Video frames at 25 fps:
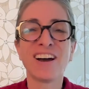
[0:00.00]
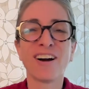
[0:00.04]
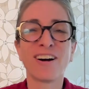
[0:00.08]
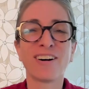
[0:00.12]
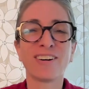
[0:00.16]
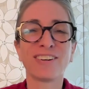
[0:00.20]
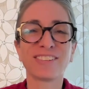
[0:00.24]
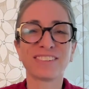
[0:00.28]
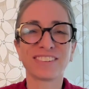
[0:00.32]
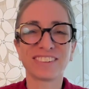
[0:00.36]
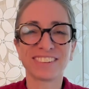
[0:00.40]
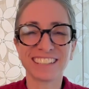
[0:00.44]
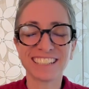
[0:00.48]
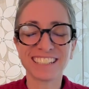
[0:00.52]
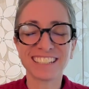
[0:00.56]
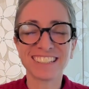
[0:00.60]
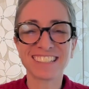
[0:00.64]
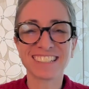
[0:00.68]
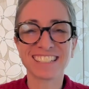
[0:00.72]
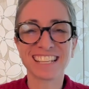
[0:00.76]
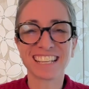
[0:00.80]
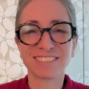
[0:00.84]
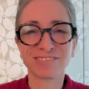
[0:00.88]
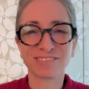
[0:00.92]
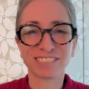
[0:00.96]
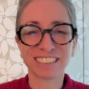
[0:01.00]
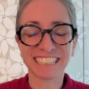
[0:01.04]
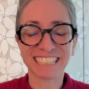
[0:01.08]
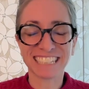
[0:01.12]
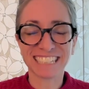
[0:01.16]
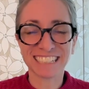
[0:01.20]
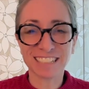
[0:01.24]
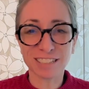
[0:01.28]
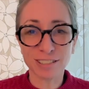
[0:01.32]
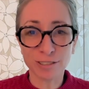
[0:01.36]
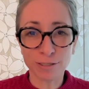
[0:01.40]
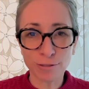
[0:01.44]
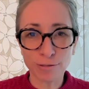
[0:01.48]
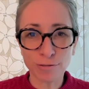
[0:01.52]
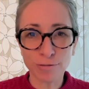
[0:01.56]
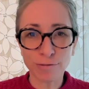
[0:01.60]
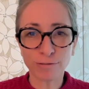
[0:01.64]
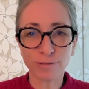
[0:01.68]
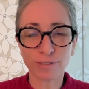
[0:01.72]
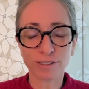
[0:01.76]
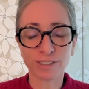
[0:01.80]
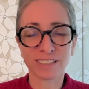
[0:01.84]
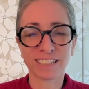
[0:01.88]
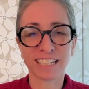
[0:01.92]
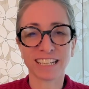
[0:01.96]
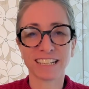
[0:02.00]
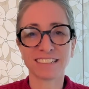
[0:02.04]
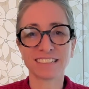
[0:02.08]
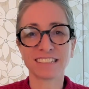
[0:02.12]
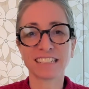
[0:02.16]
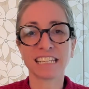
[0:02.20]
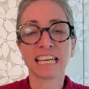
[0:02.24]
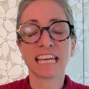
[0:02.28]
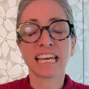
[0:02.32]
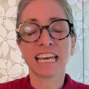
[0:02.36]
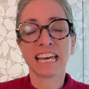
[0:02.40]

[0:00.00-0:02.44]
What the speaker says: or things that we can do for that.